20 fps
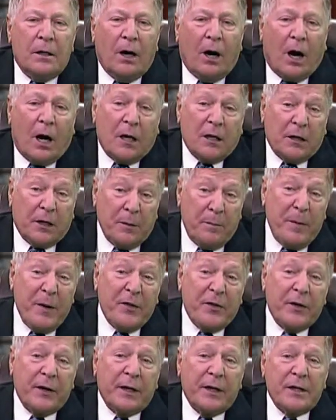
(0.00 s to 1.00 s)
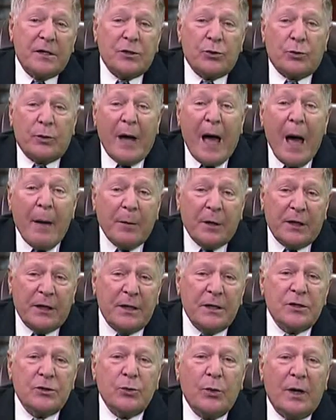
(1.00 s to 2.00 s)
Ardipithecus
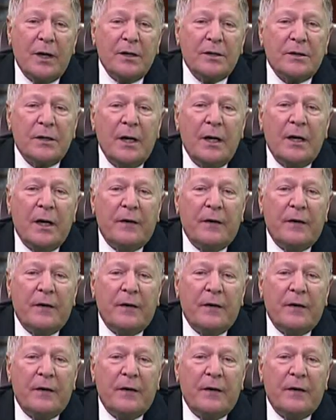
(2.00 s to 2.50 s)
ramidus was